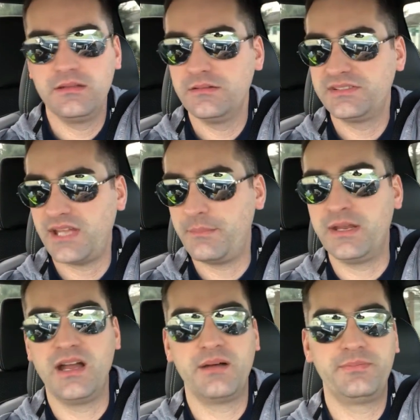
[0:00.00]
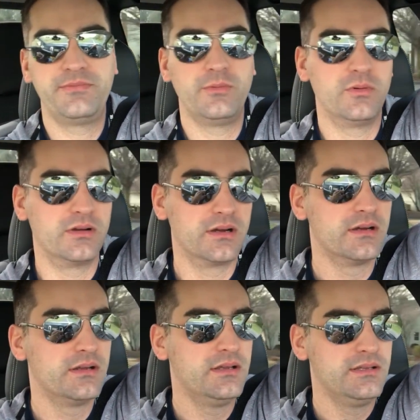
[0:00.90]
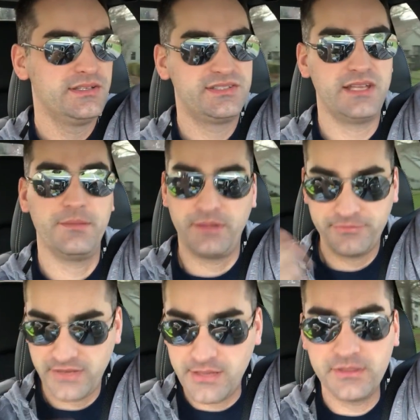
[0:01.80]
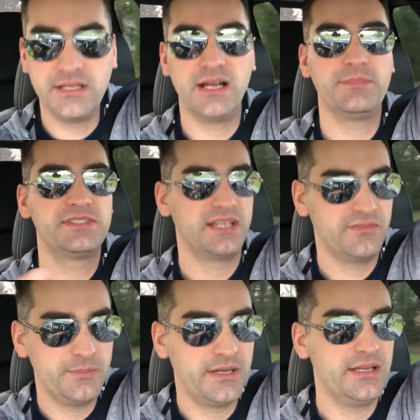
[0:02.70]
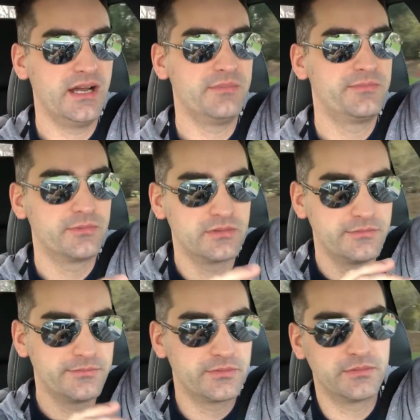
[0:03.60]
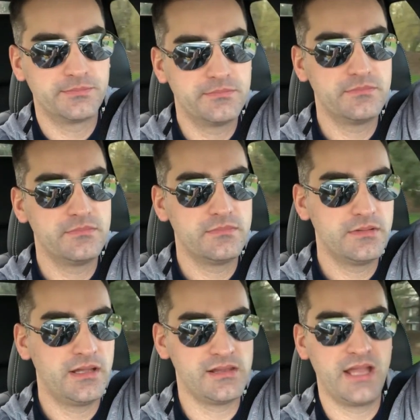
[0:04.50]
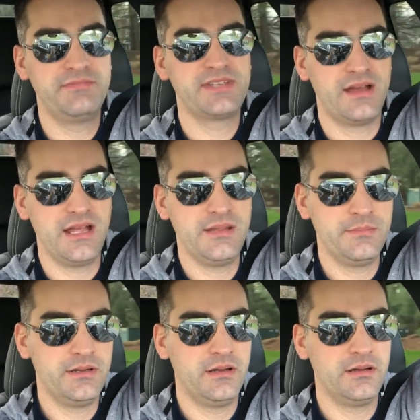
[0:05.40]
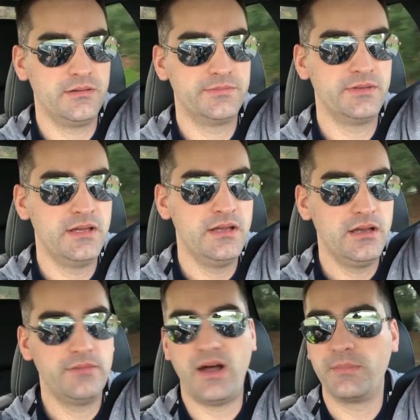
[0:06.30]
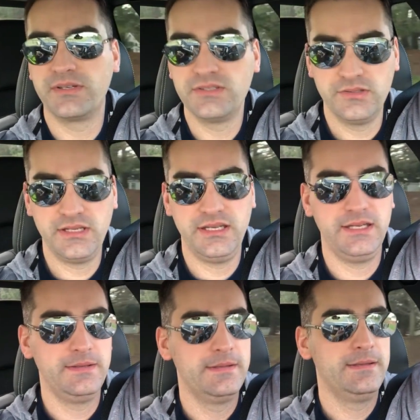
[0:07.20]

set me up for, set my family up, set everybody up for, for a lifetime of, of opportunity